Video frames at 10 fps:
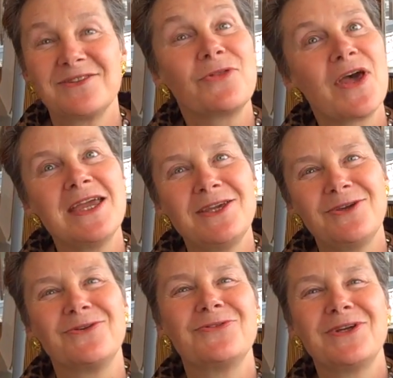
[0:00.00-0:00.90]
So thank
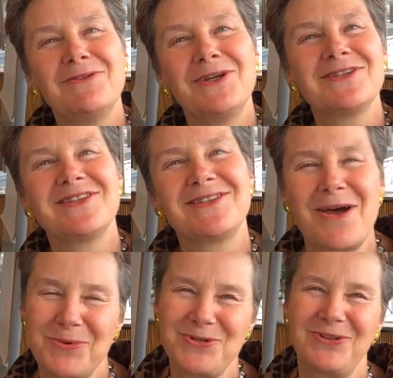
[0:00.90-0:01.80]
you for giving us this
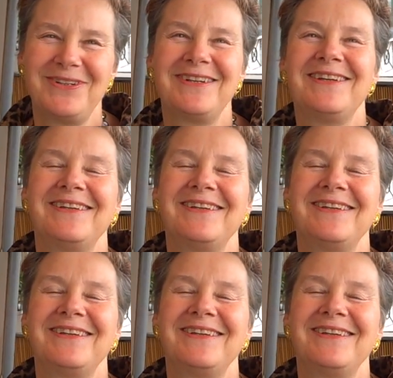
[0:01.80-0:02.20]
opportunity.